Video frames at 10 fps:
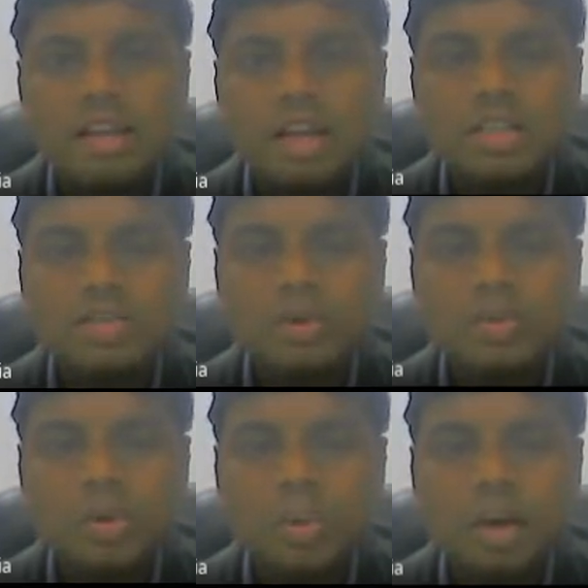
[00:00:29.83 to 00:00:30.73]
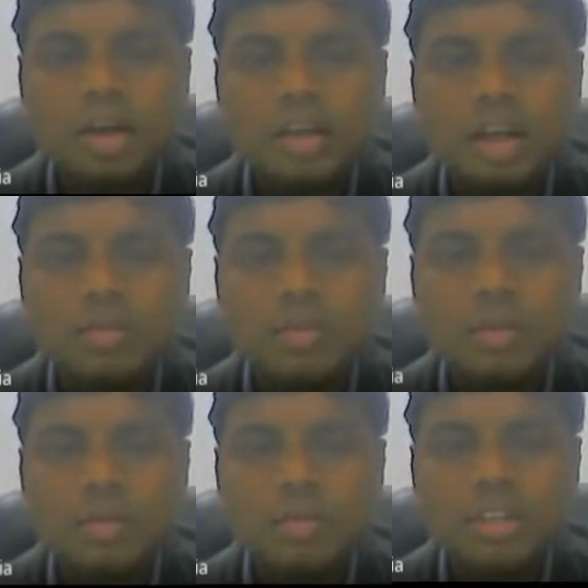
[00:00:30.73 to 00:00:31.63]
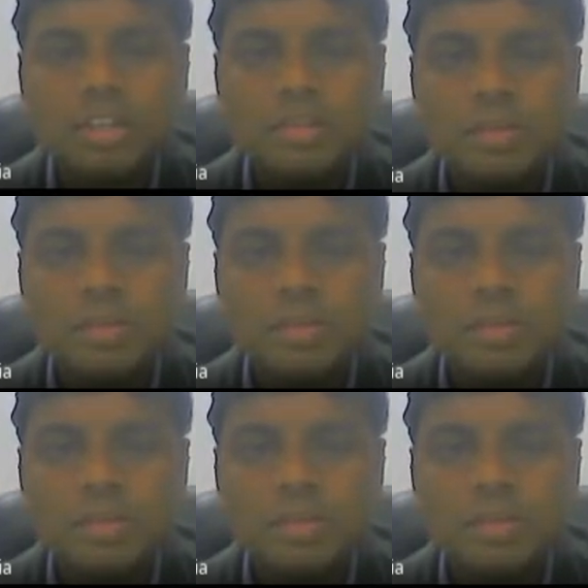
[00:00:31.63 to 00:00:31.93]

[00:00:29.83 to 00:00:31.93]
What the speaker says: transport property of PEO-based